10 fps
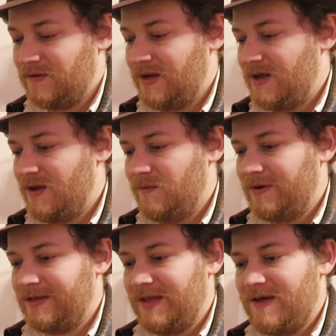now
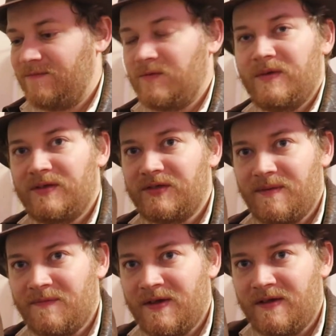we're left with
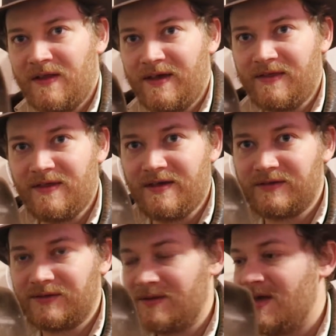something like
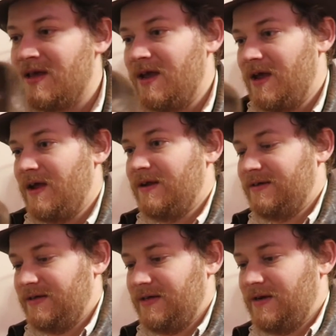this.
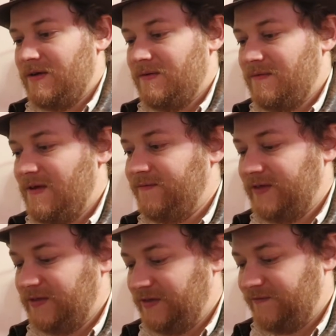And, you know, if
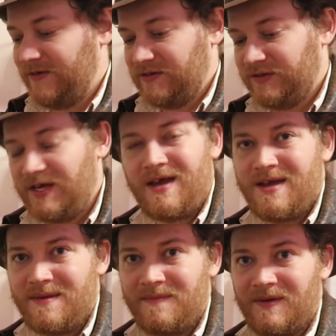it's your first
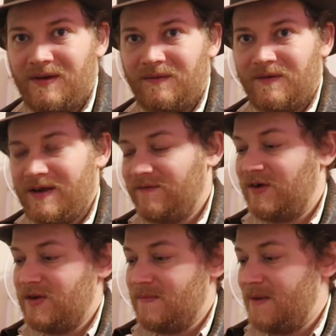time or whatever,
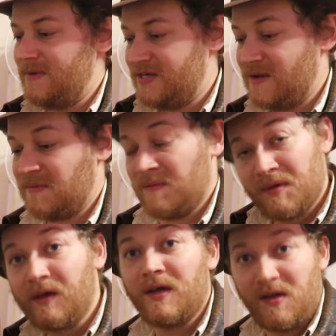you might be tempted to
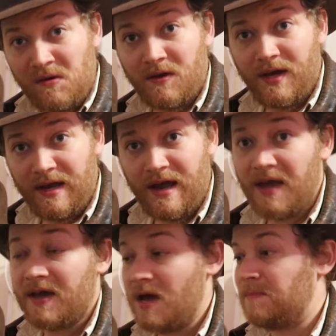be like, okay, I
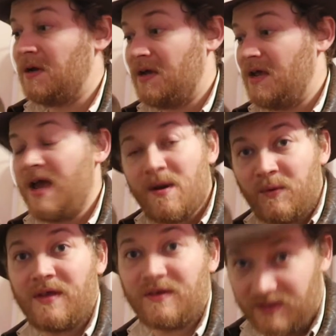got my hat
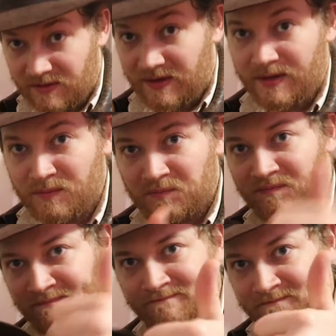weathered. Like,
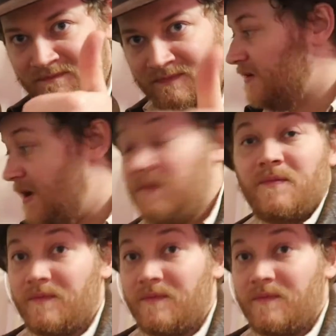no,